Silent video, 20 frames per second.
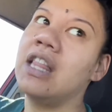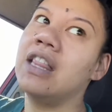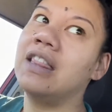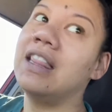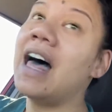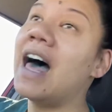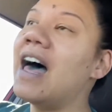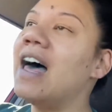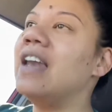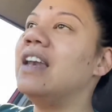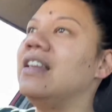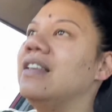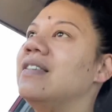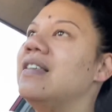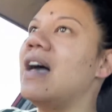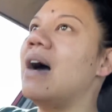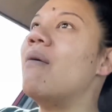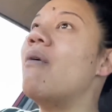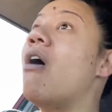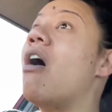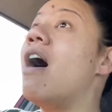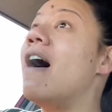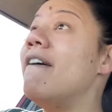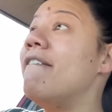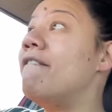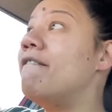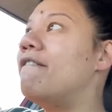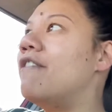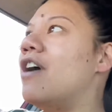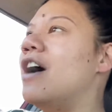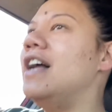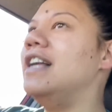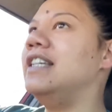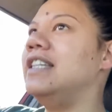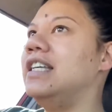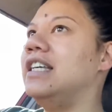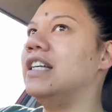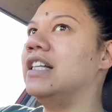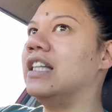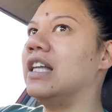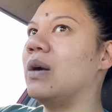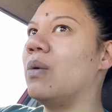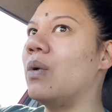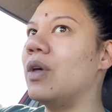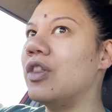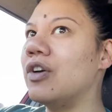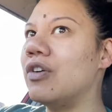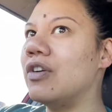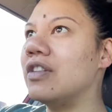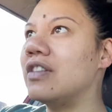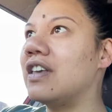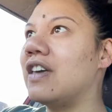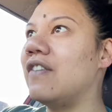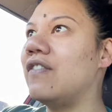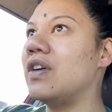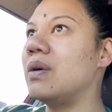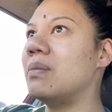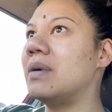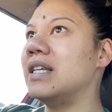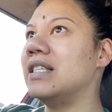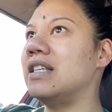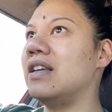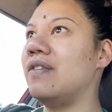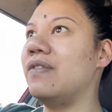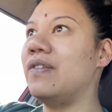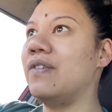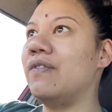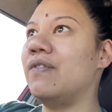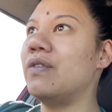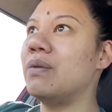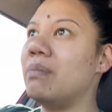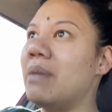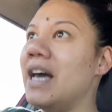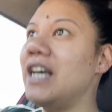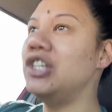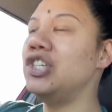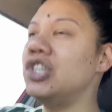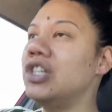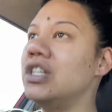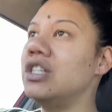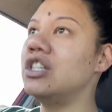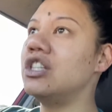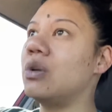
That is how I find healing, whether it's giving myself information,